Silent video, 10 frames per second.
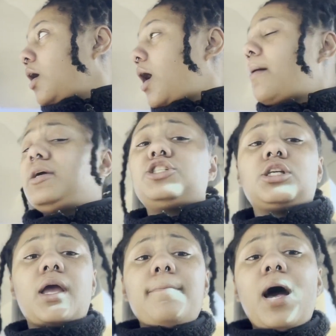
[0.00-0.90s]
I'll be
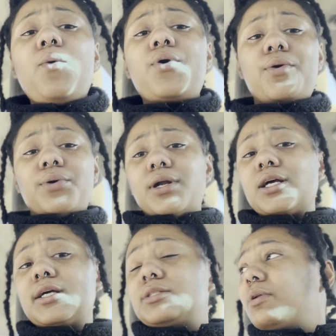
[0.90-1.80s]
drinking my water
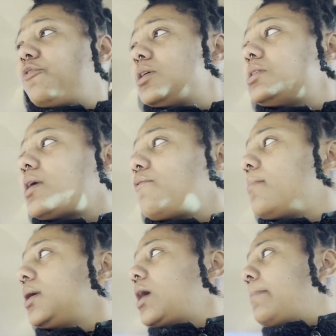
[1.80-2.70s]
24-7.
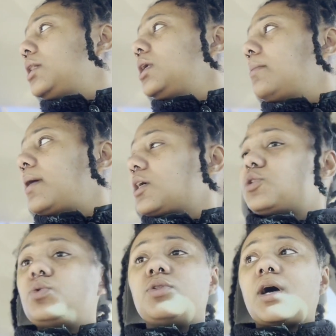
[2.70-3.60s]
But yeah, I'm about to get back
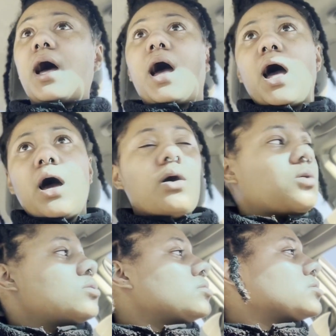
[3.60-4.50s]
to the
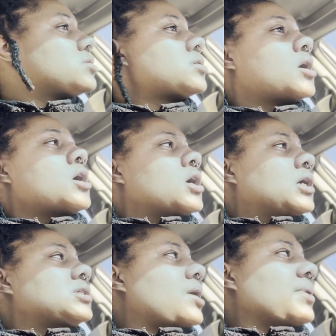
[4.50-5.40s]
house.
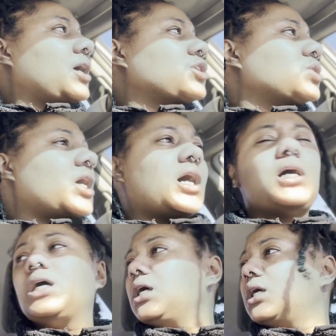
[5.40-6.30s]
So I'm going to catch you
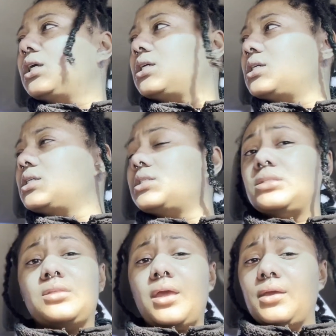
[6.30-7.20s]
guys
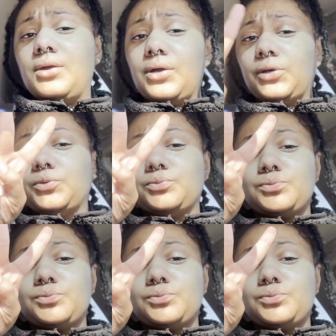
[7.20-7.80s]
there.